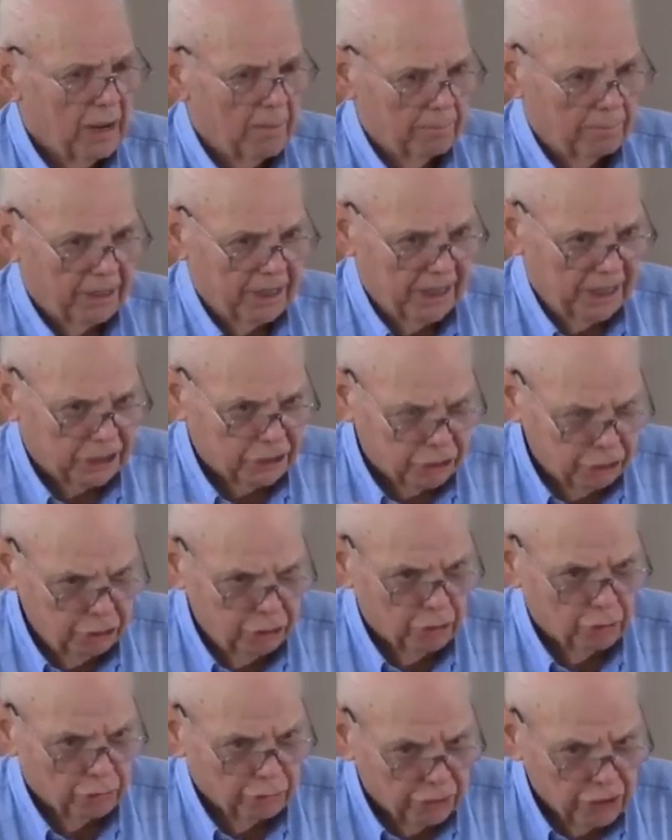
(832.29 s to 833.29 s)
But it's
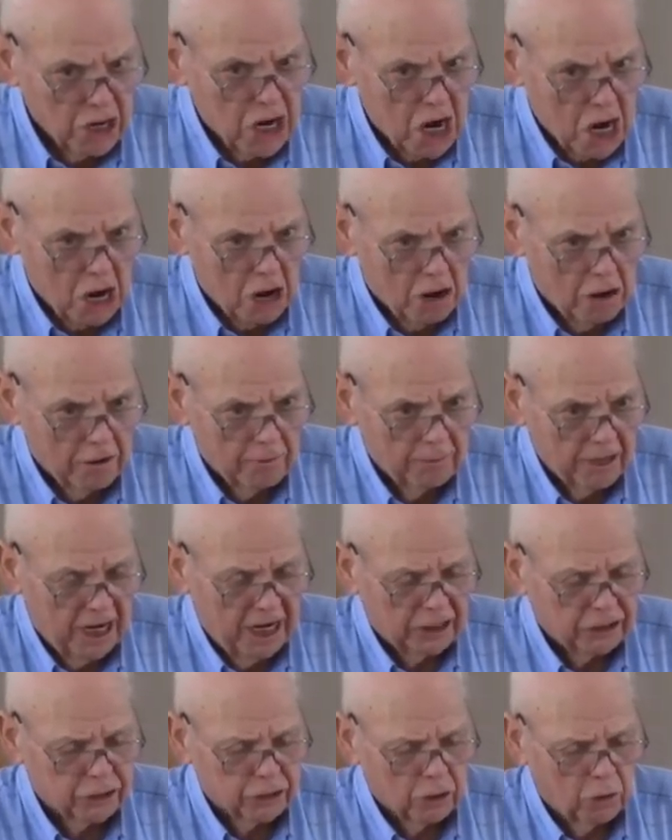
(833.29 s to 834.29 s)
you're there,
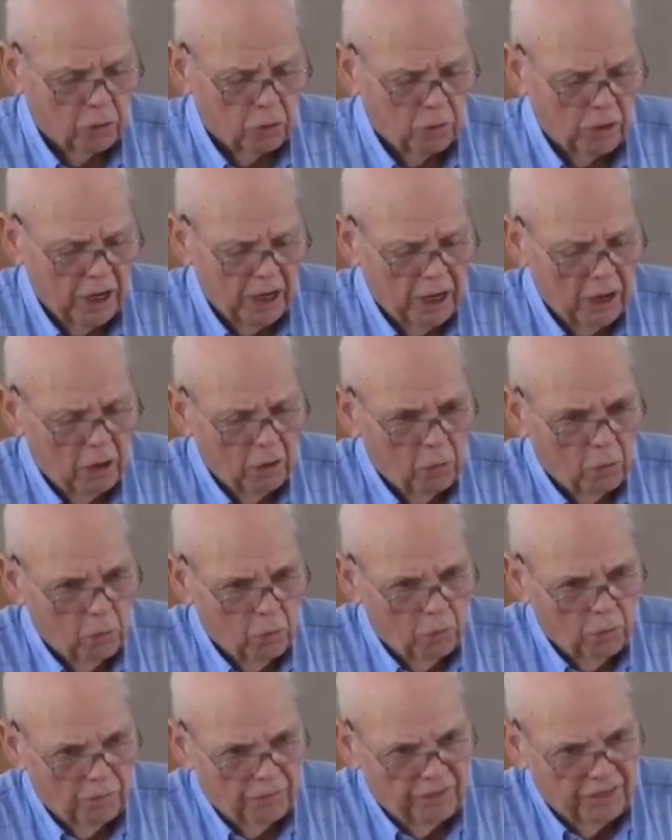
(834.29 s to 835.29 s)
and so
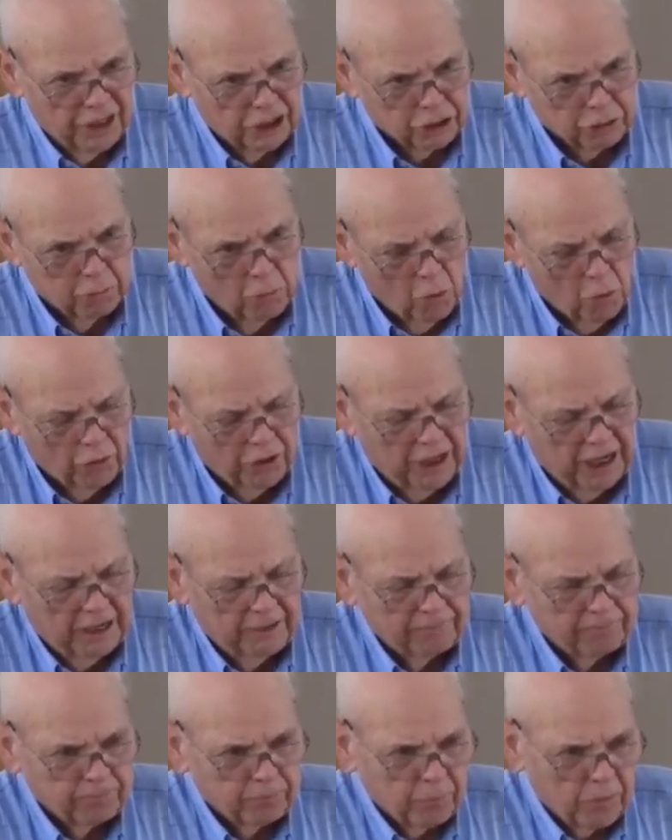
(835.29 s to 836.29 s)
this
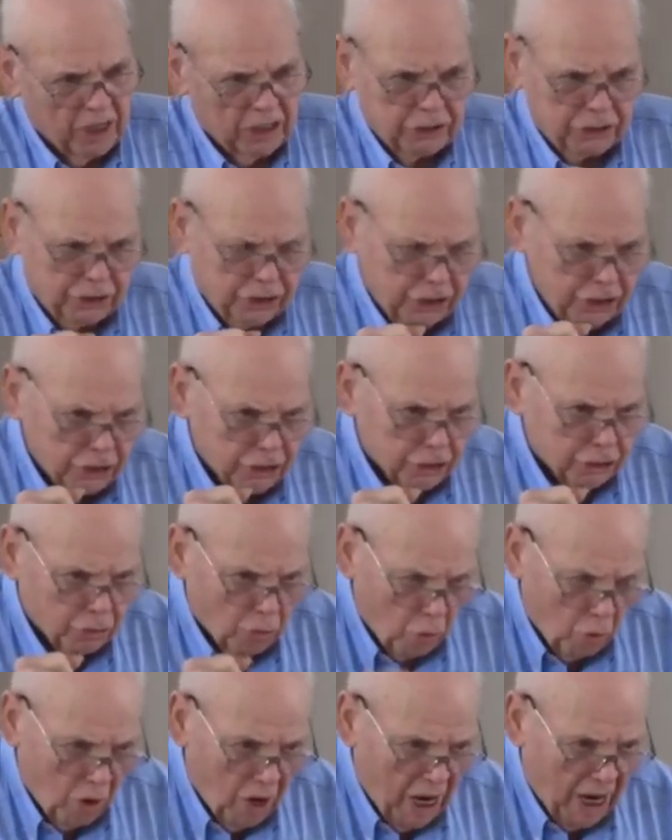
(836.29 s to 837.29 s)
morning Jesus
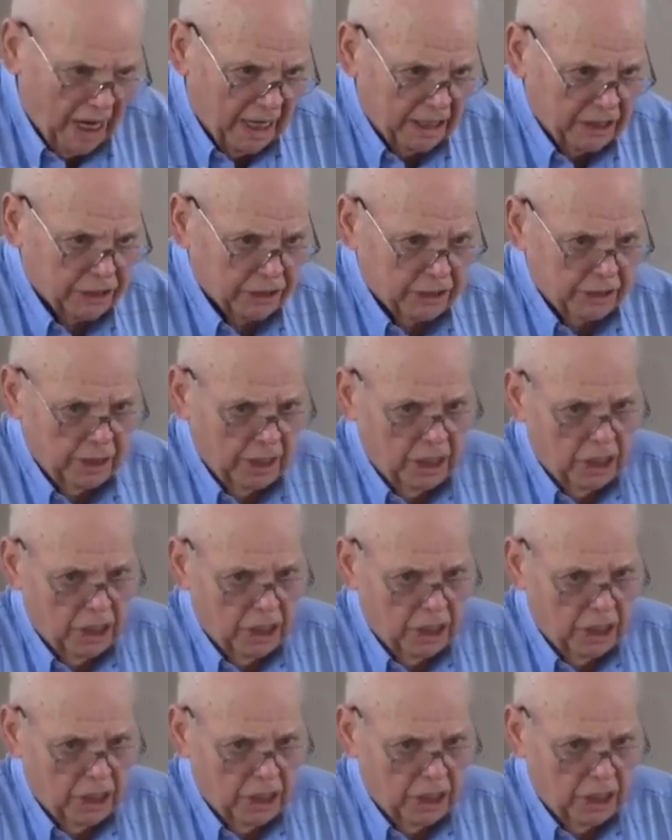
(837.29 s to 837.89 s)
Christ